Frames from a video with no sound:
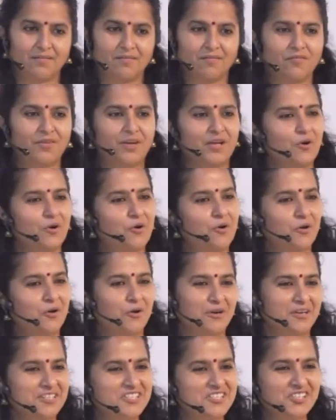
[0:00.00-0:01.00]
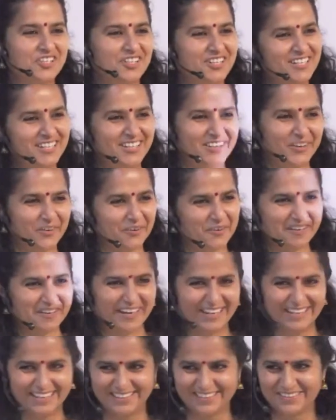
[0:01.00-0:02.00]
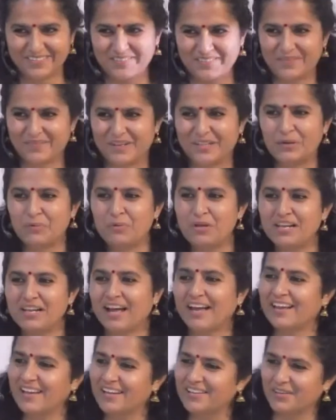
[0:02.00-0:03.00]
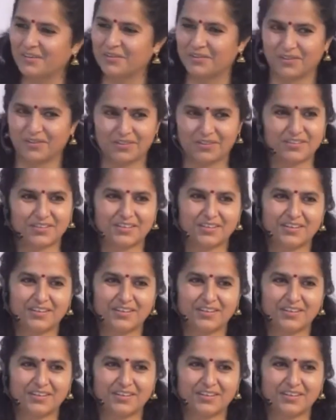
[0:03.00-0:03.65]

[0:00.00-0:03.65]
We are all on a journey already, whether we like it or not.